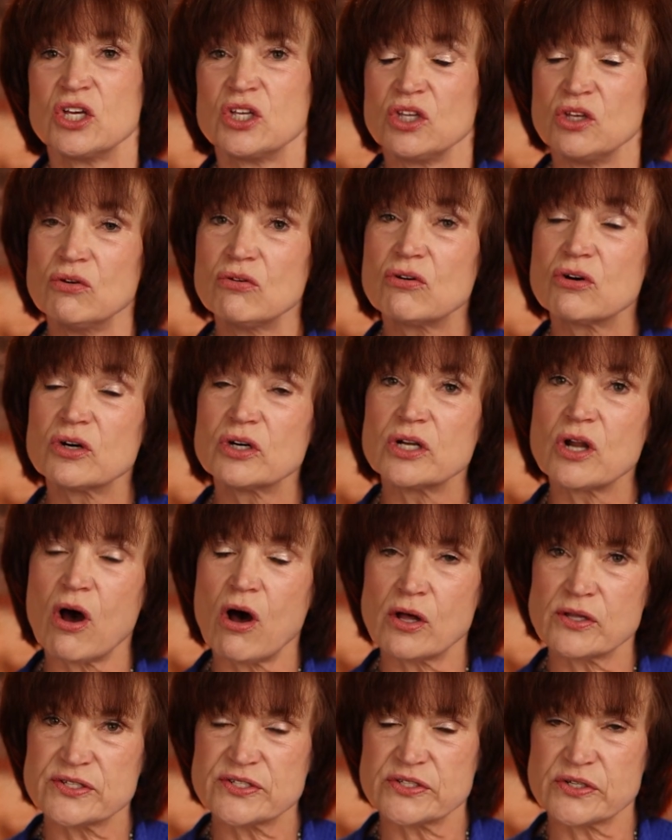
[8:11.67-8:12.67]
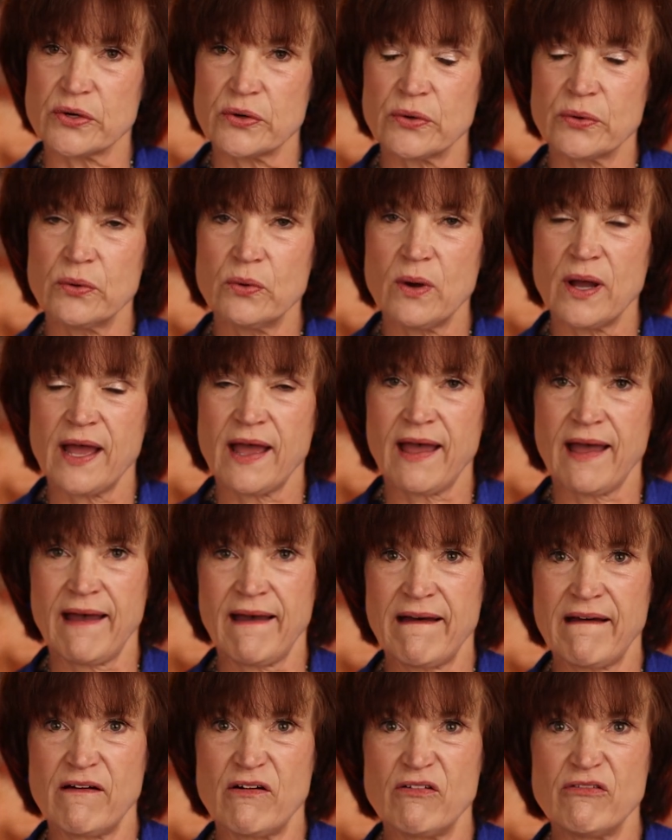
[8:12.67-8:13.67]
You could also
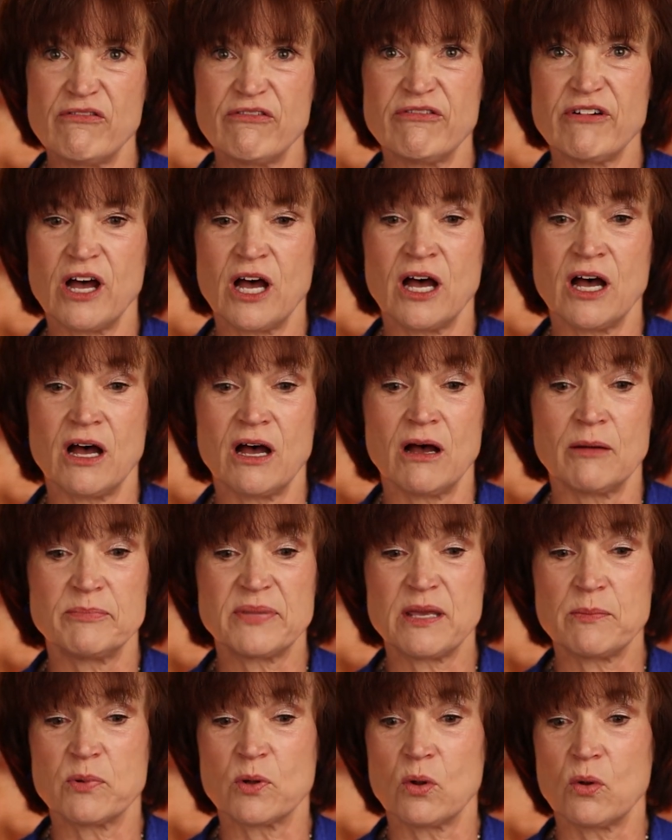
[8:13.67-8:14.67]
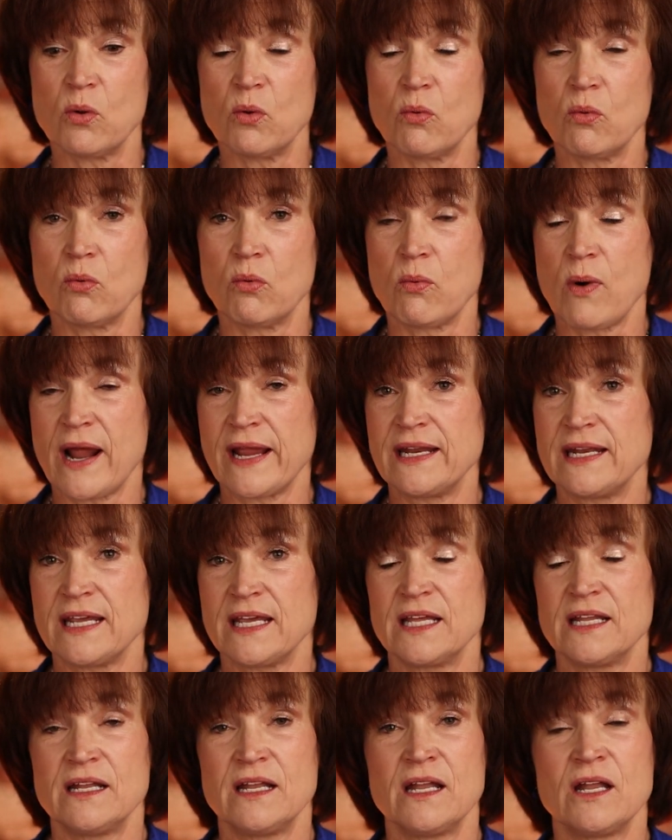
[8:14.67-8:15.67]
have people write
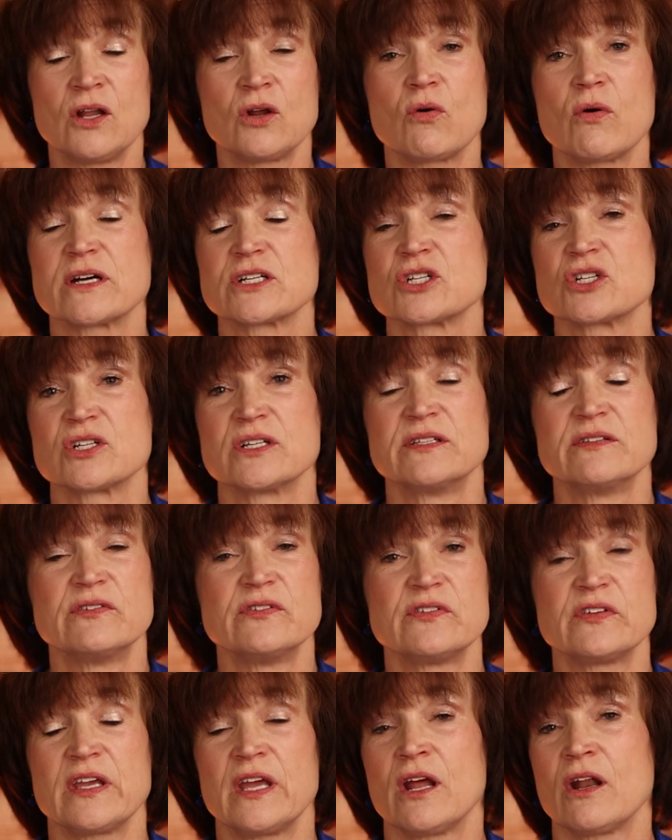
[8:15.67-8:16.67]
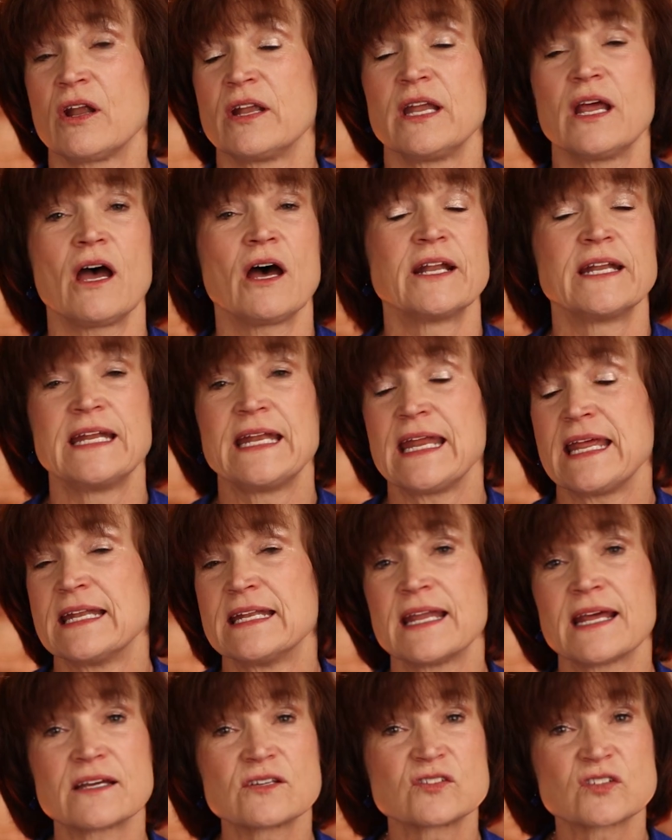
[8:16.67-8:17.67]
in questions on an
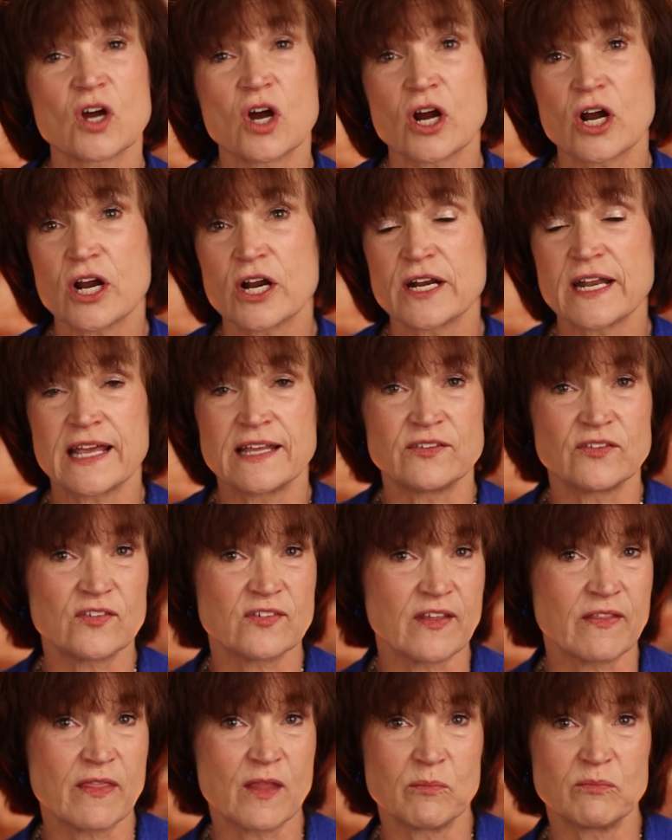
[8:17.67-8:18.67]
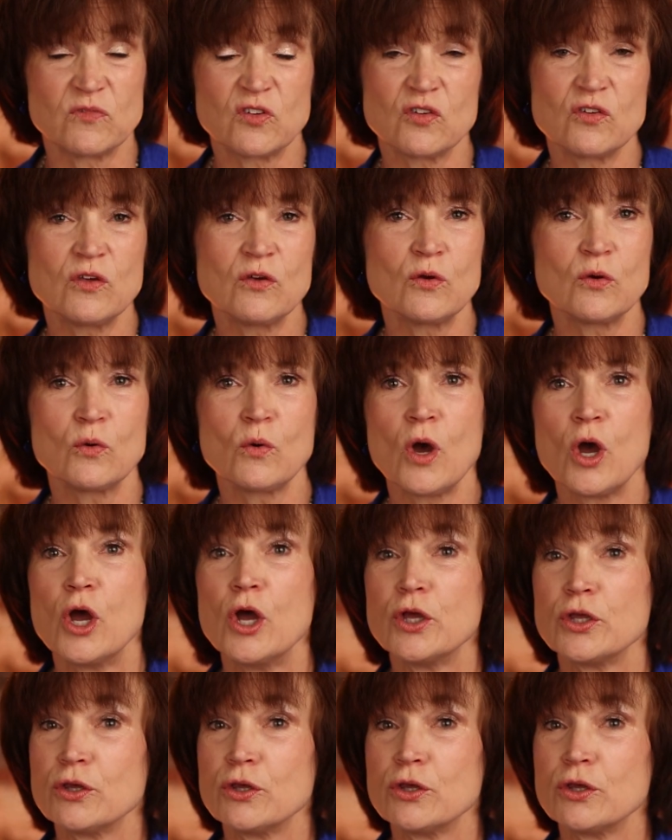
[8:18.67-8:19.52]
index card and send them to you.